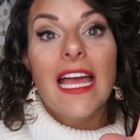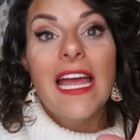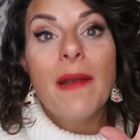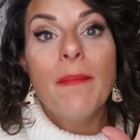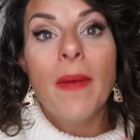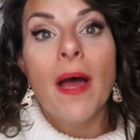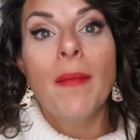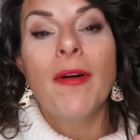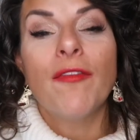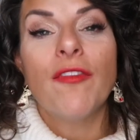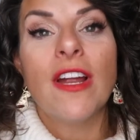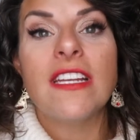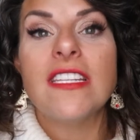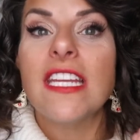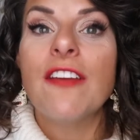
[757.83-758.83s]
And mama
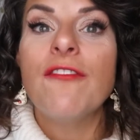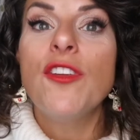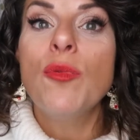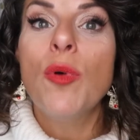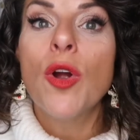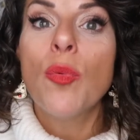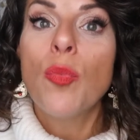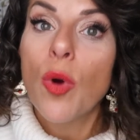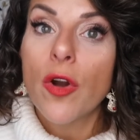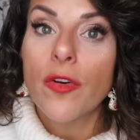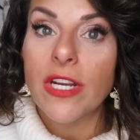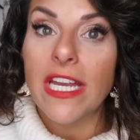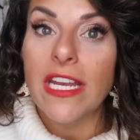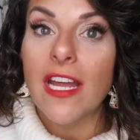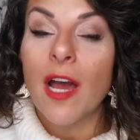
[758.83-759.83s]
friend, if you are
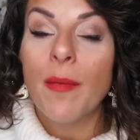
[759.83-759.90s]
worried